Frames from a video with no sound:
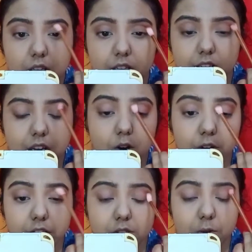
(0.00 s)
But yeah,
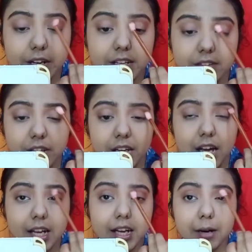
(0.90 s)
okay, so anyway,
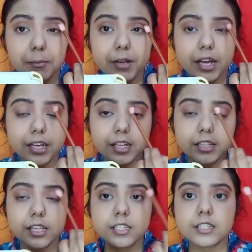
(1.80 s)
I'll apply
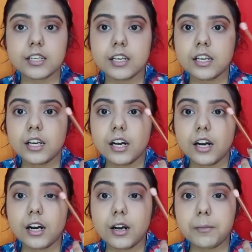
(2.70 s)
this
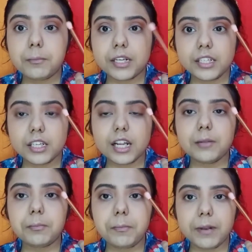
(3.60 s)

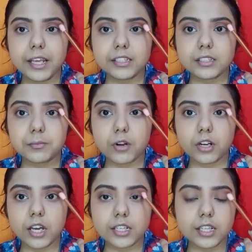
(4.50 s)
I'll place the
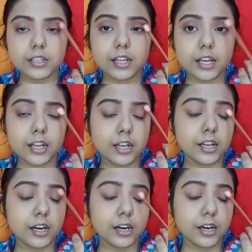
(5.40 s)
product and then
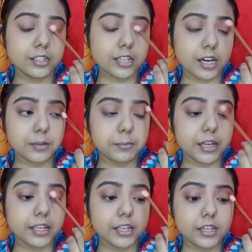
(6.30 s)
I'll start
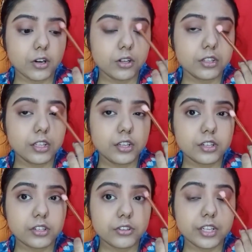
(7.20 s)
applying it on the
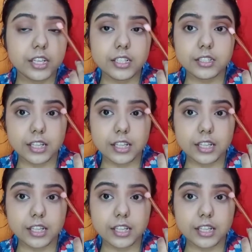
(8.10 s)
crease.